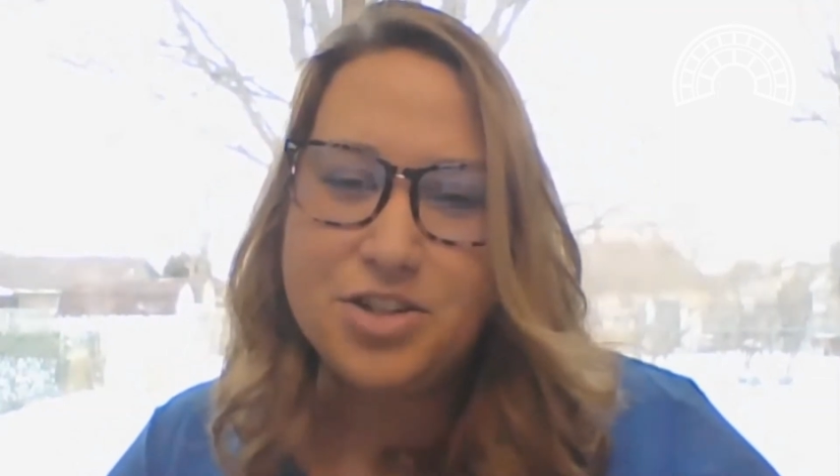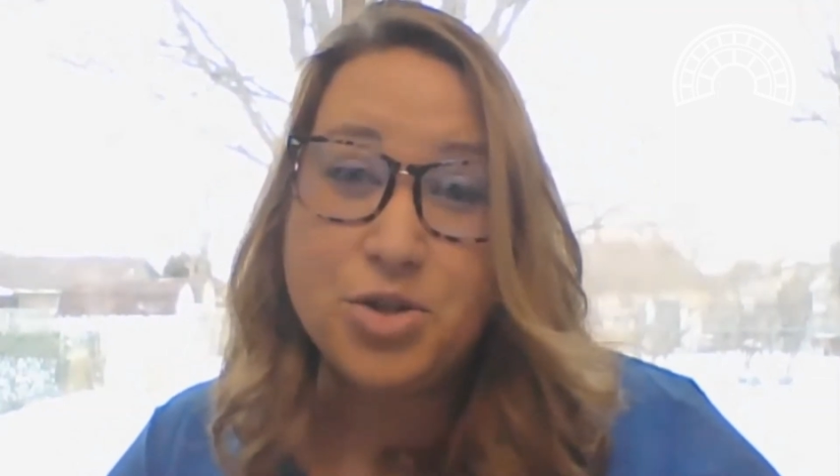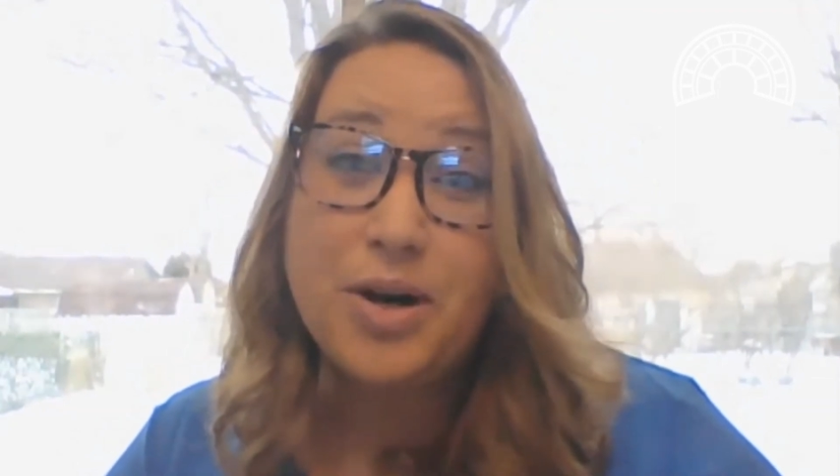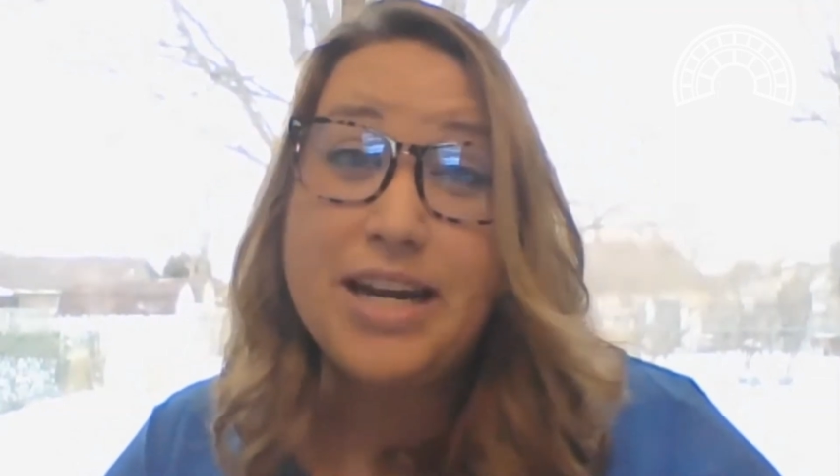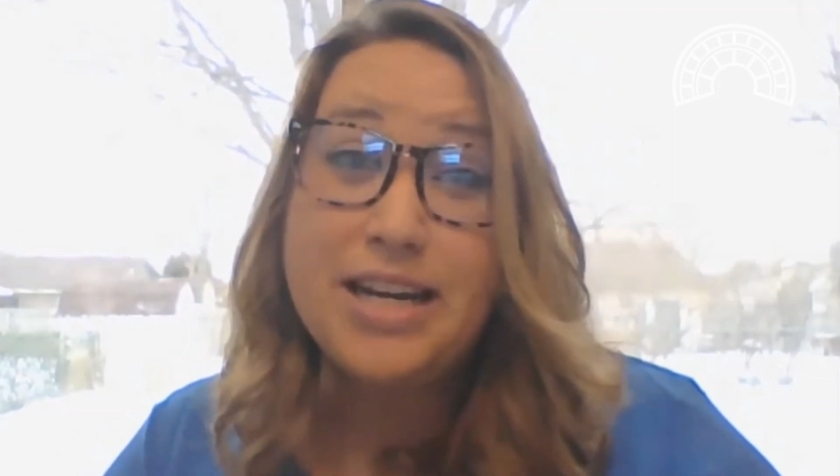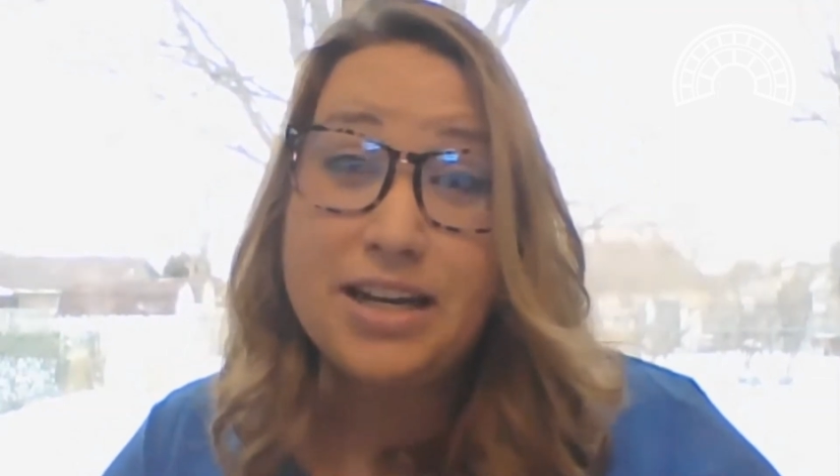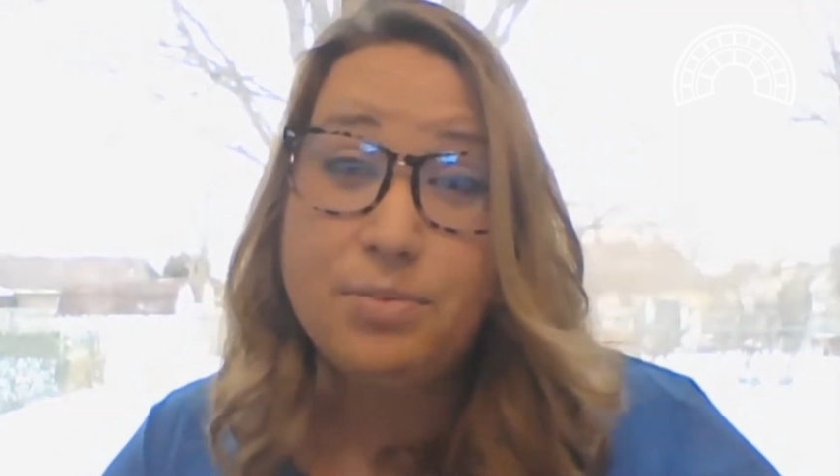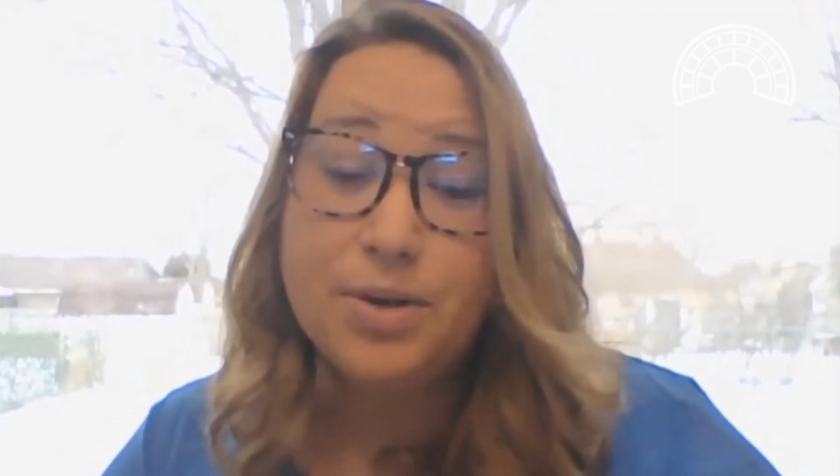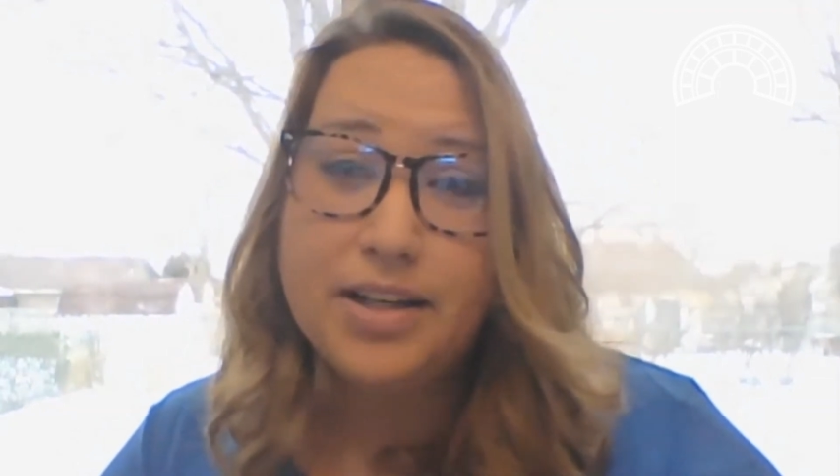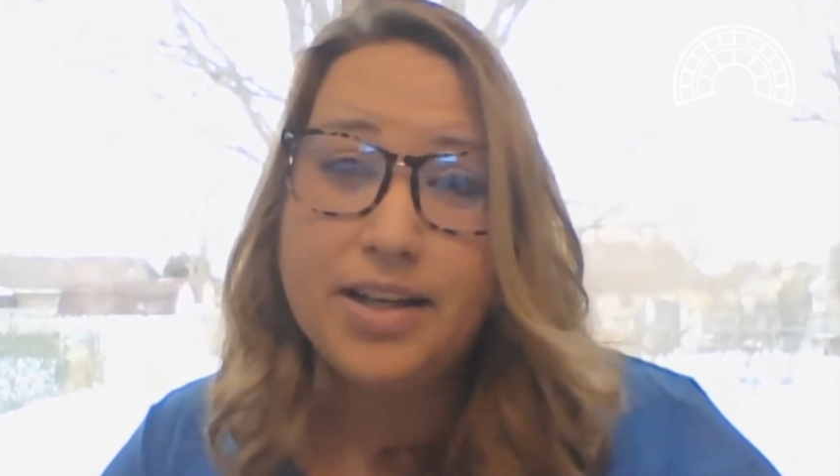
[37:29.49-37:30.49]

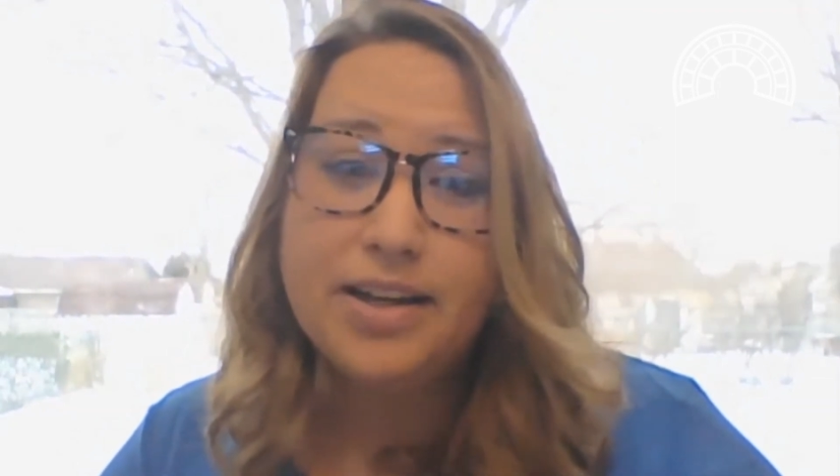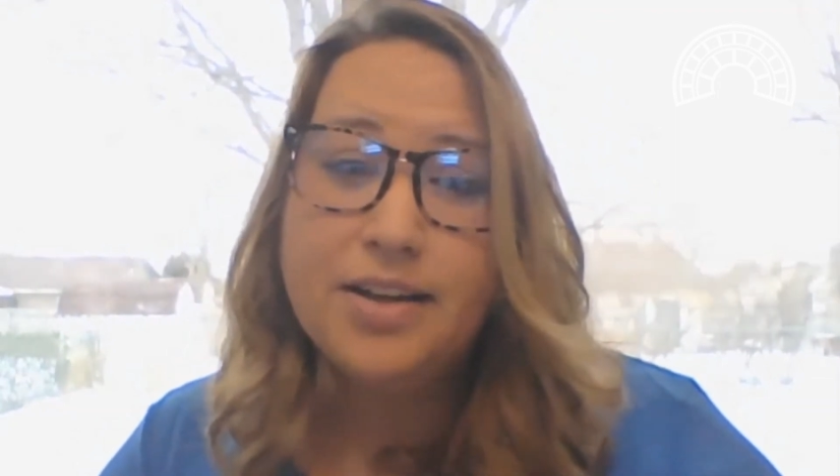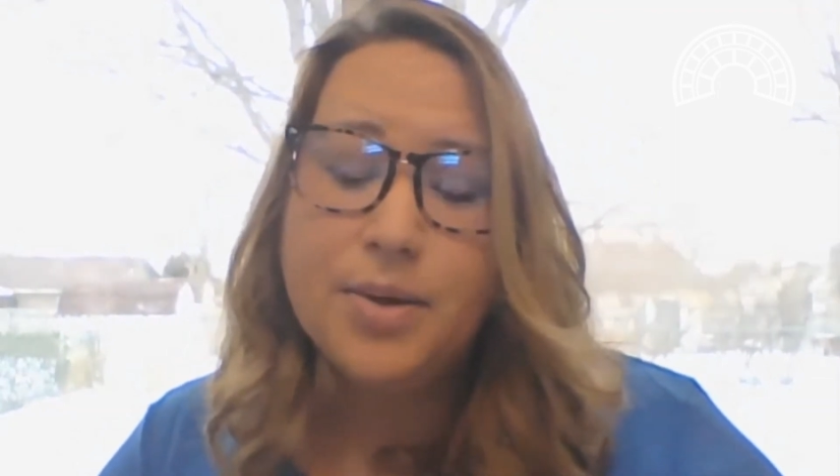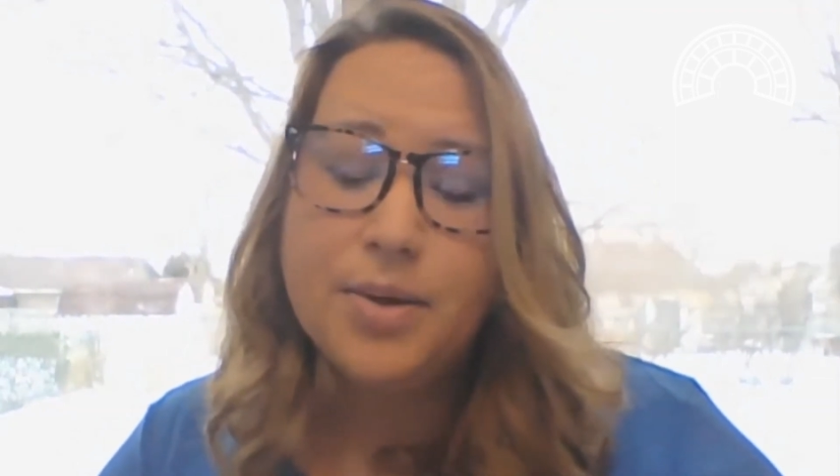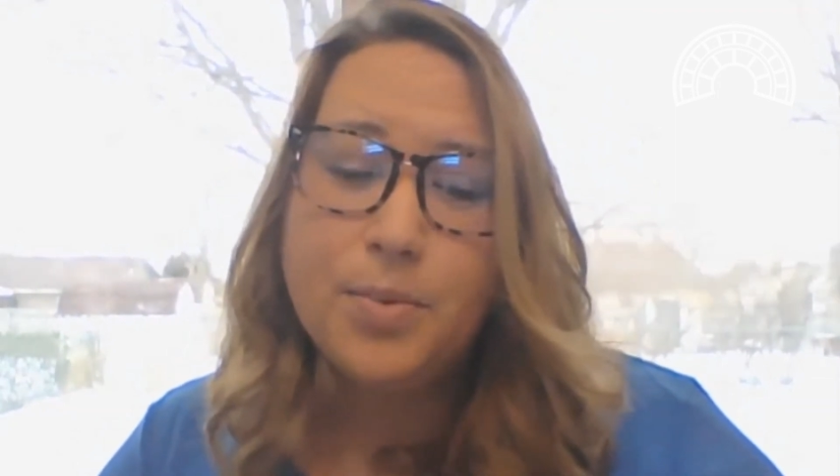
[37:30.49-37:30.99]
trendy, really,